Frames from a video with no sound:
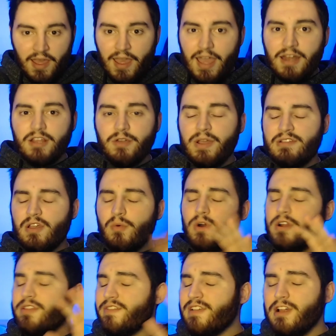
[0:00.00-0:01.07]
Anyways, I
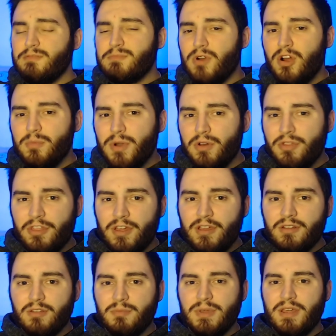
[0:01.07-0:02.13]
wanted the self-promo
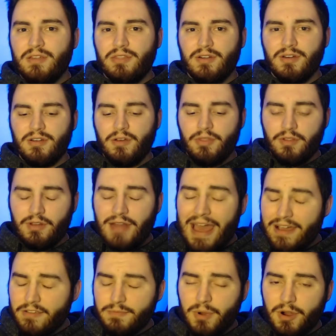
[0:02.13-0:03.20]
thing to be the
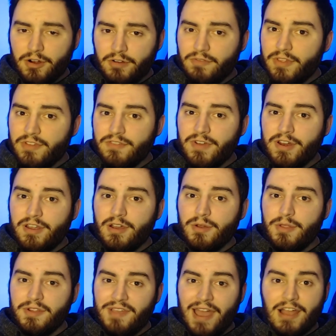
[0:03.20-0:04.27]
last part of this video
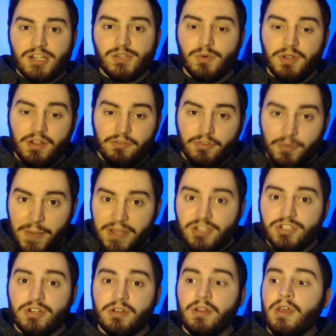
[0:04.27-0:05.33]
that's actual
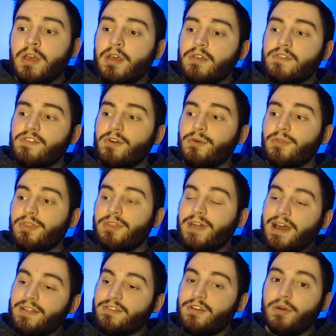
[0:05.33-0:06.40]
information, so
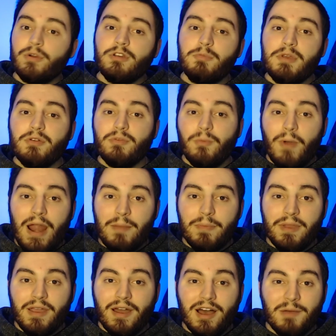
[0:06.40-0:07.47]
that's going to be
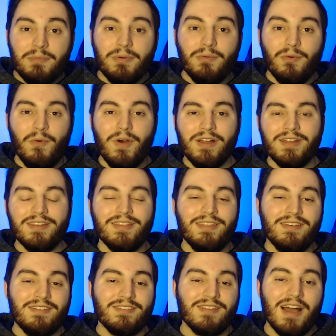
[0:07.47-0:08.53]
wrapping up what
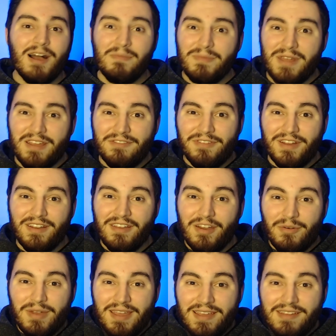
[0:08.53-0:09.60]
this update
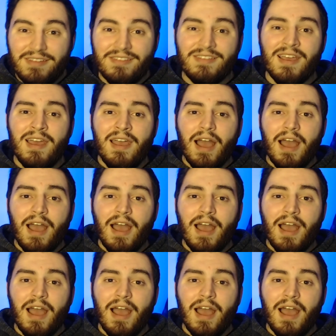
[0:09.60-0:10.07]
video is.